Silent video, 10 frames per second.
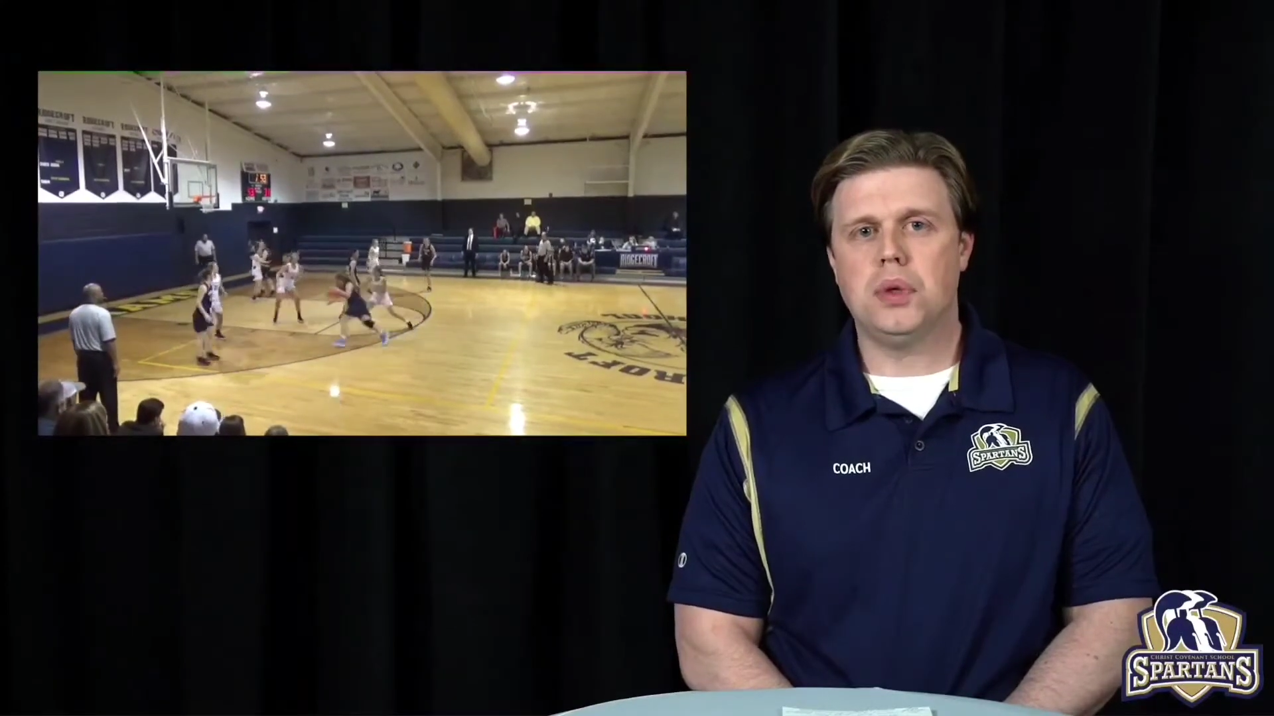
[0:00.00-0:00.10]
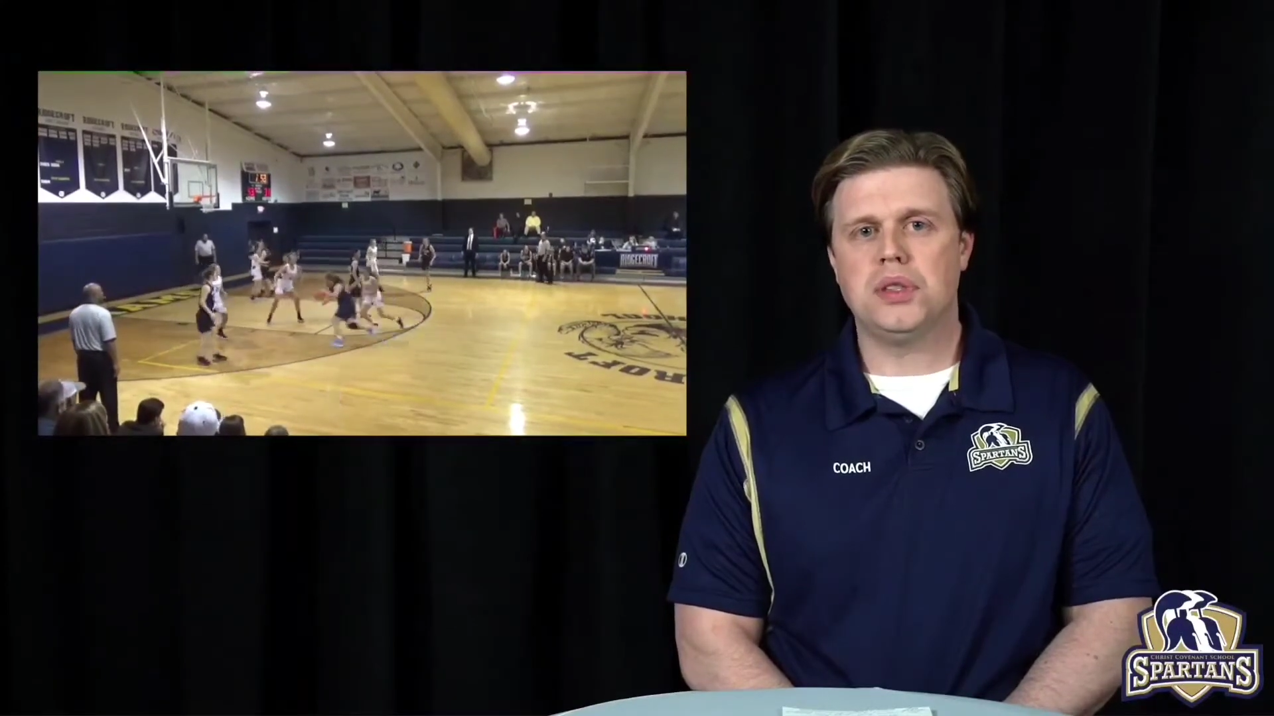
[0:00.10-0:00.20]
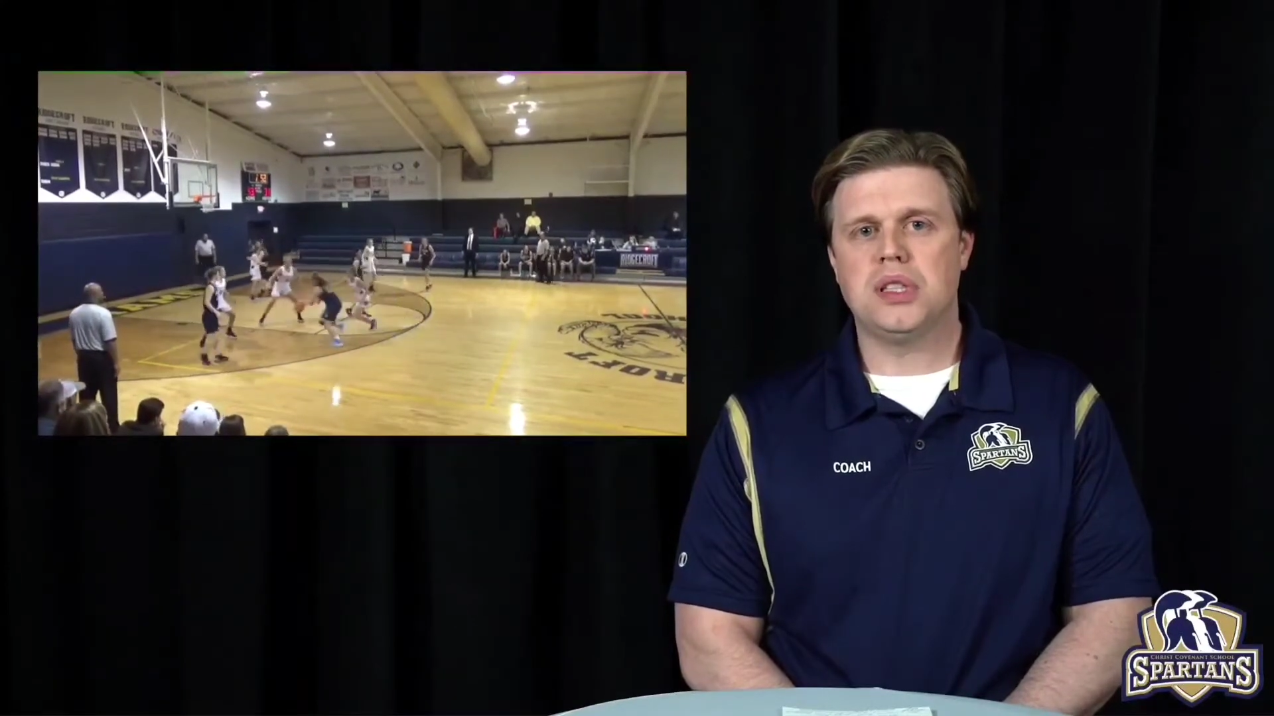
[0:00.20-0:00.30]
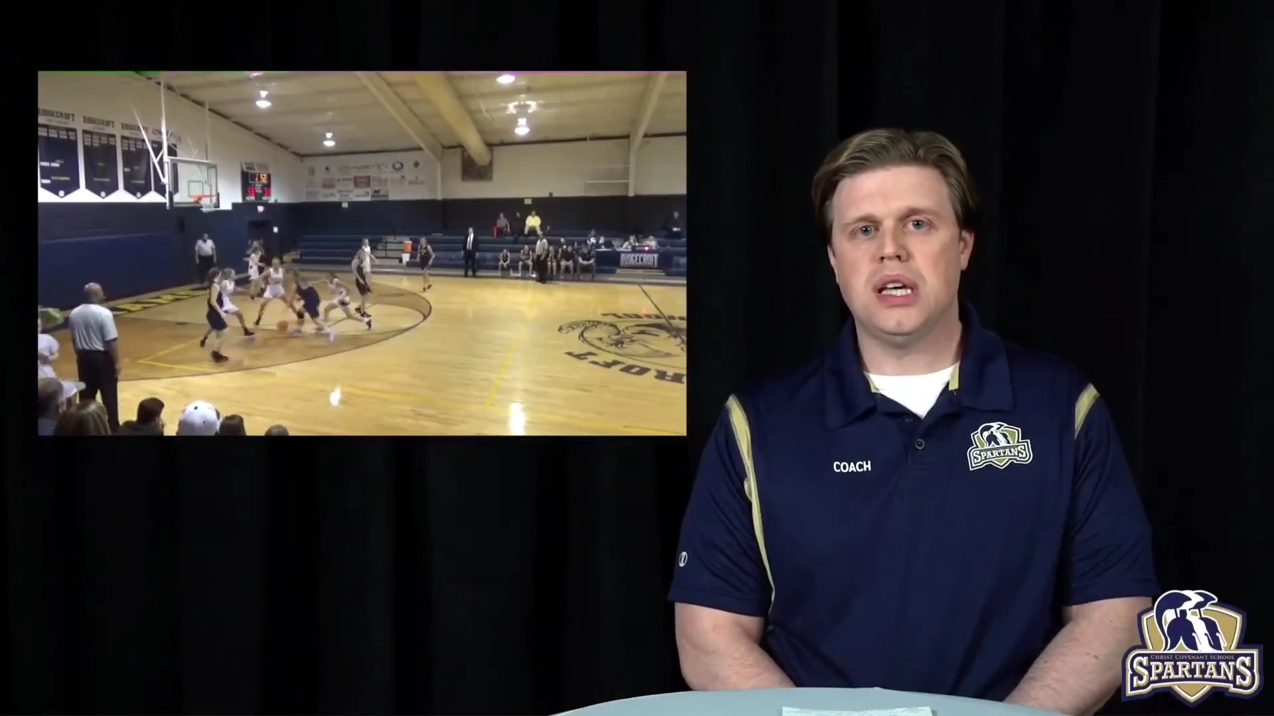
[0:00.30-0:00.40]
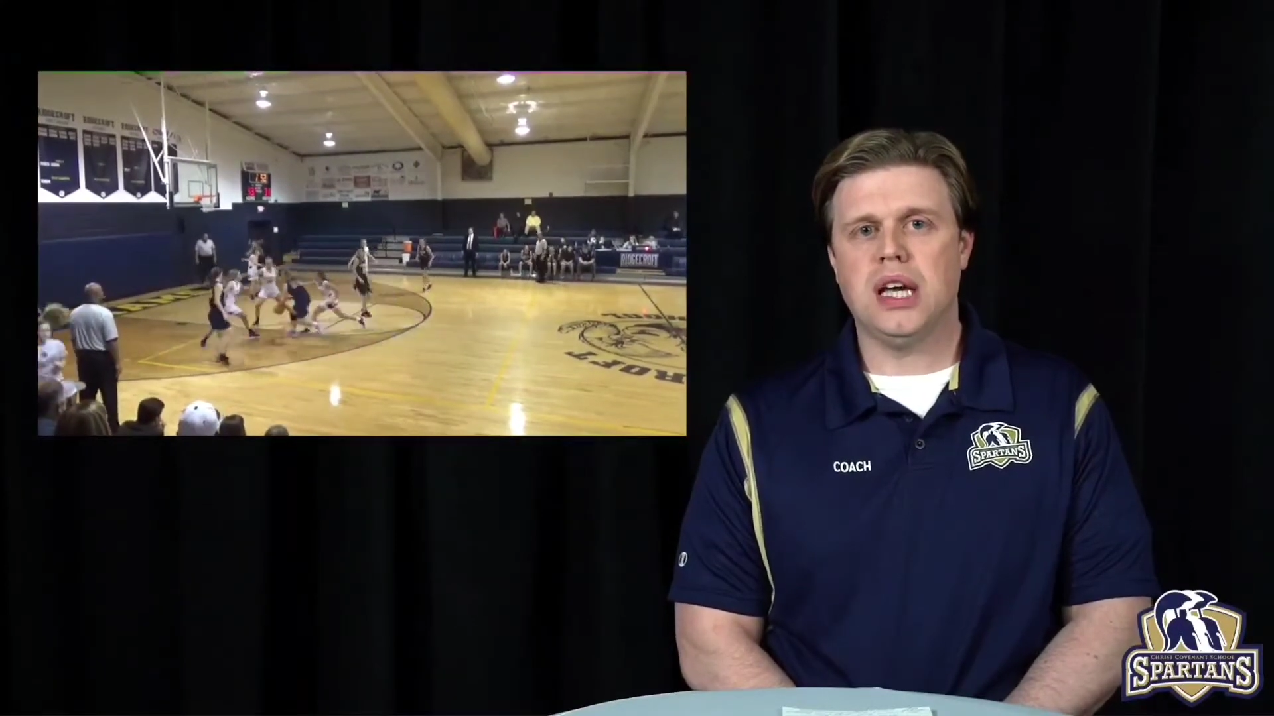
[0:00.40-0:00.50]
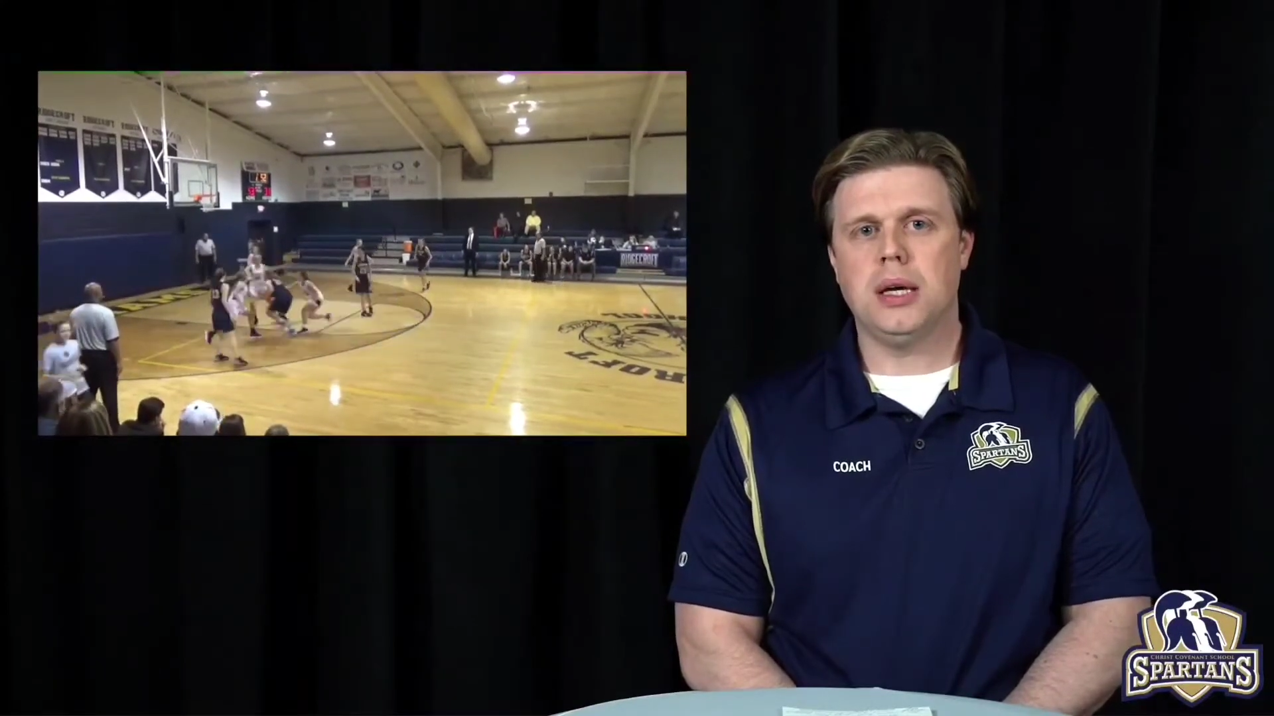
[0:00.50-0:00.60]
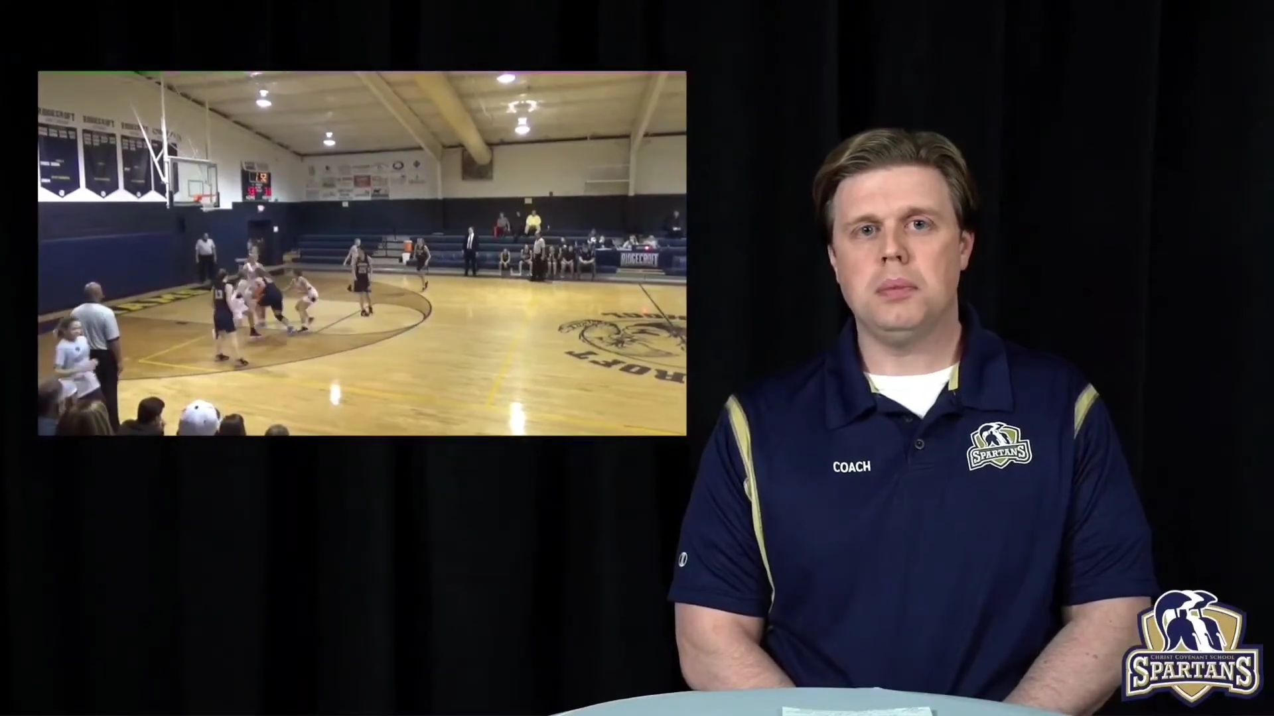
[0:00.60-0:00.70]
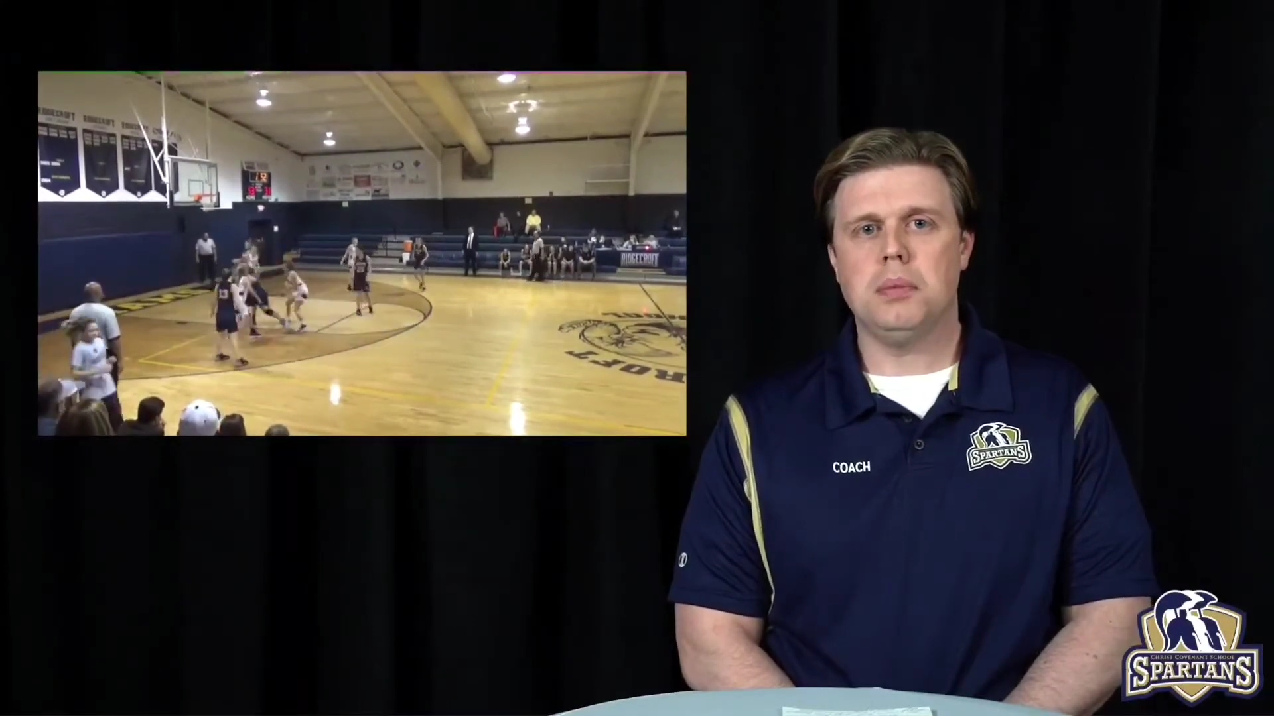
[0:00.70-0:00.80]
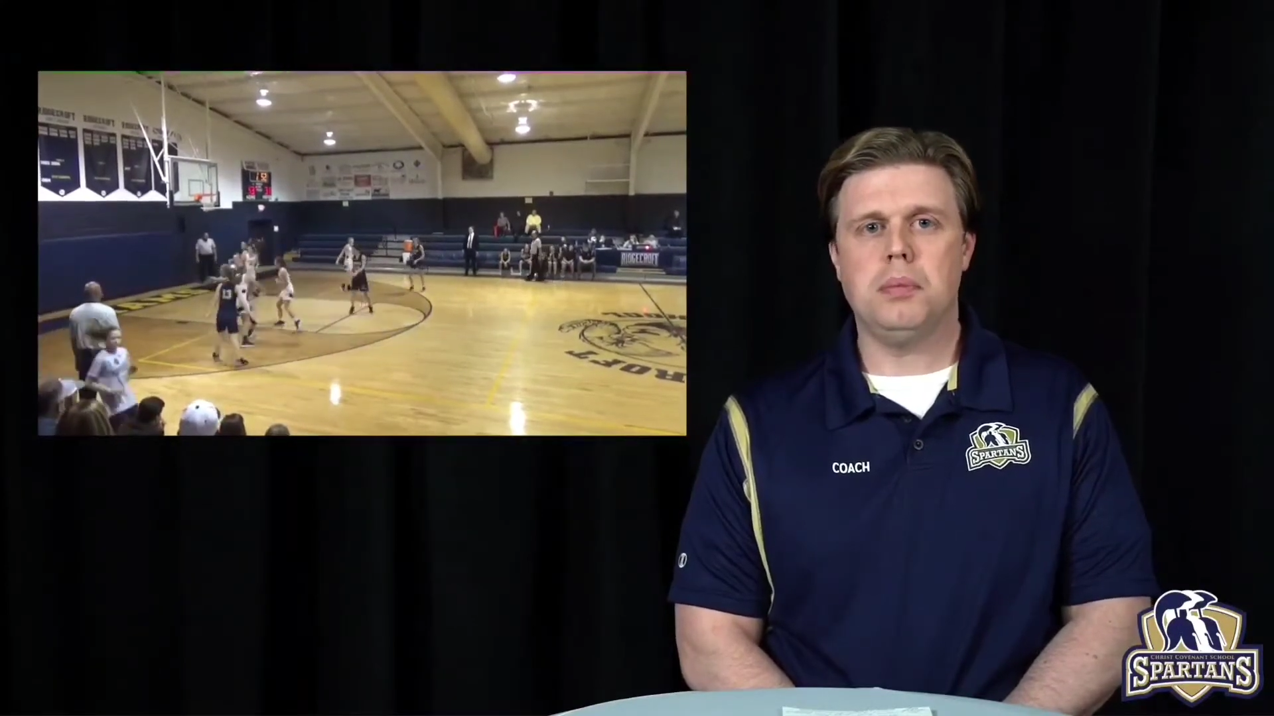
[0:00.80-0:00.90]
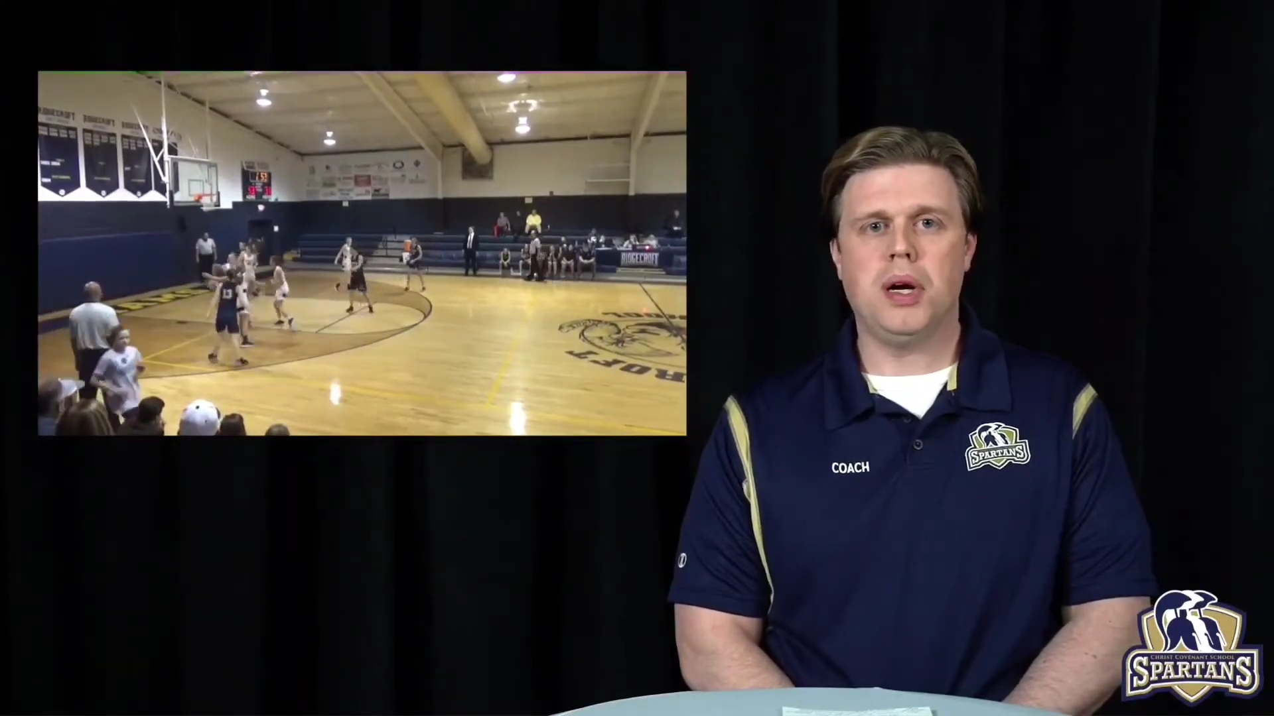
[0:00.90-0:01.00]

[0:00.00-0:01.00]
points a game,